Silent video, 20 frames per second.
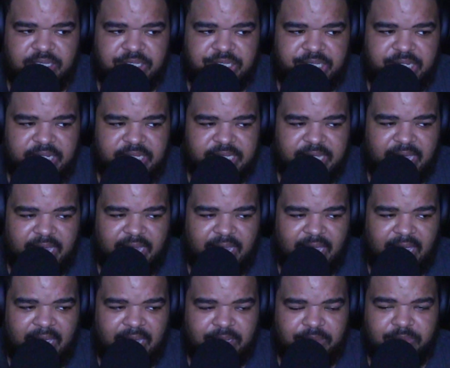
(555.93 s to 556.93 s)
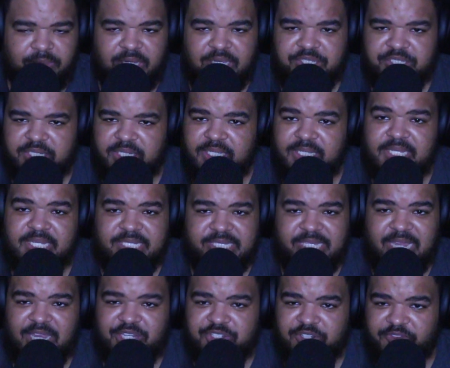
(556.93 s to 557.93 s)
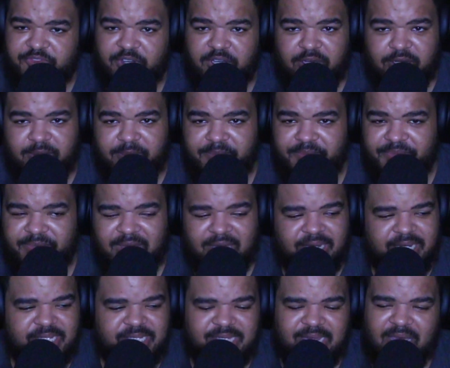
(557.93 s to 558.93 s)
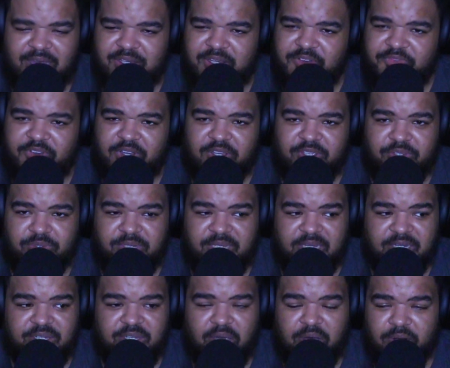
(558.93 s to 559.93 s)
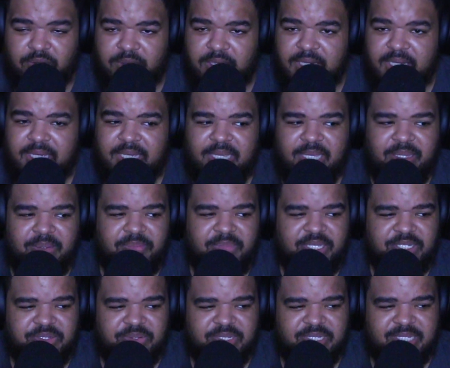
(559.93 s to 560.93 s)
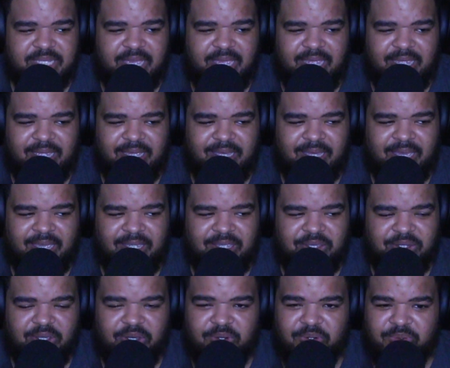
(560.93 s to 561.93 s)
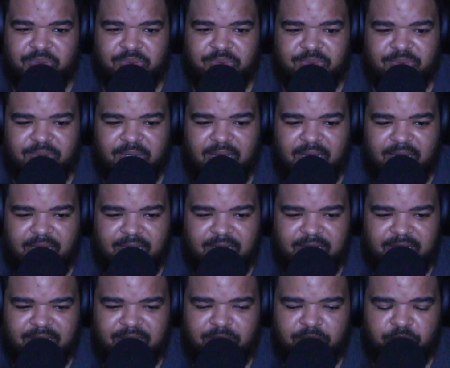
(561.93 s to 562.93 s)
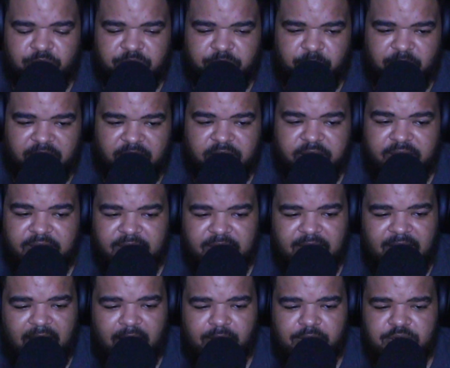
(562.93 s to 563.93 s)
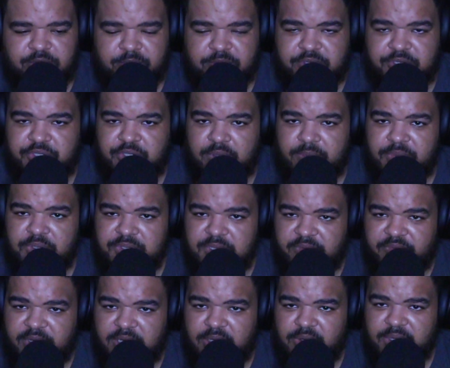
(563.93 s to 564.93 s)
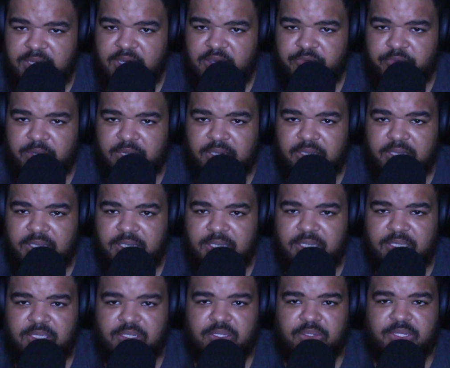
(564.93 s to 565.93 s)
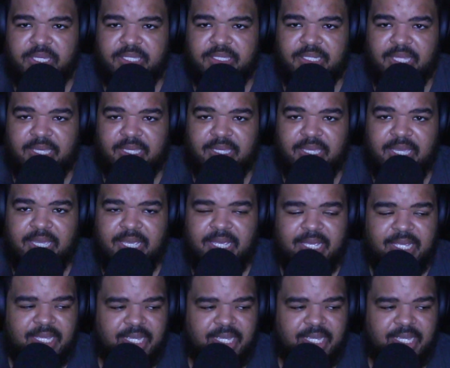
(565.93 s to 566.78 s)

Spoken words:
And she's like, and Misha, it's not your fault. It is not your fault. You didn't know. Misha was like, you know, we're cleaning. How are you supposed to shoot a music video here if we're cleaning? You know, like